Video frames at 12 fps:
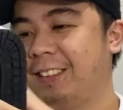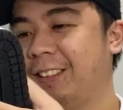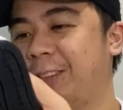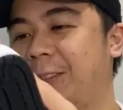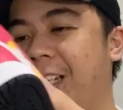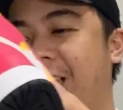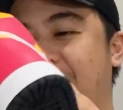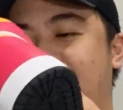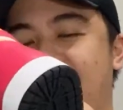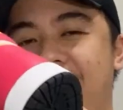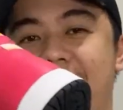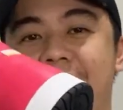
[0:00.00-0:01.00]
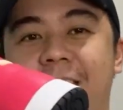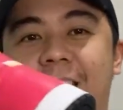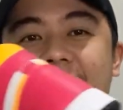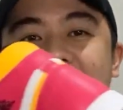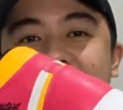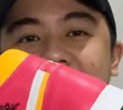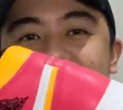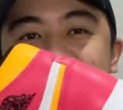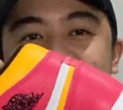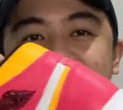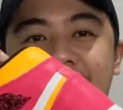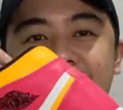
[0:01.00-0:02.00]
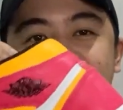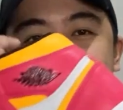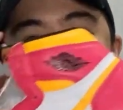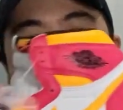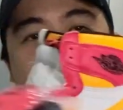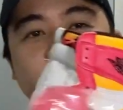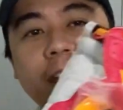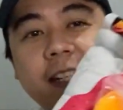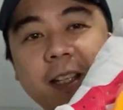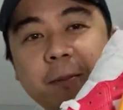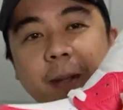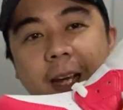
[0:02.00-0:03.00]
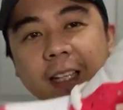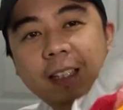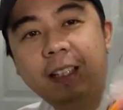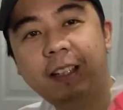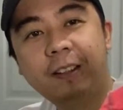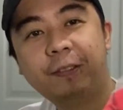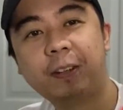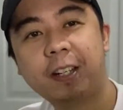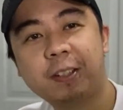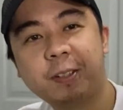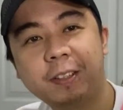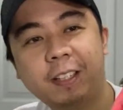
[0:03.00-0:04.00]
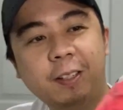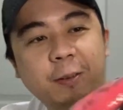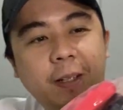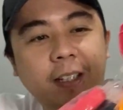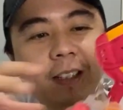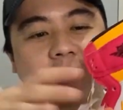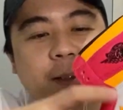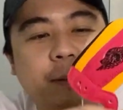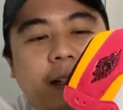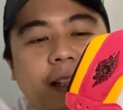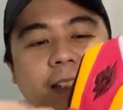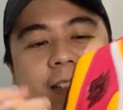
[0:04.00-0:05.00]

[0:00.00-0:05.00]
So we got this. Ayan. Actually, not bad for Jordan one, di ba?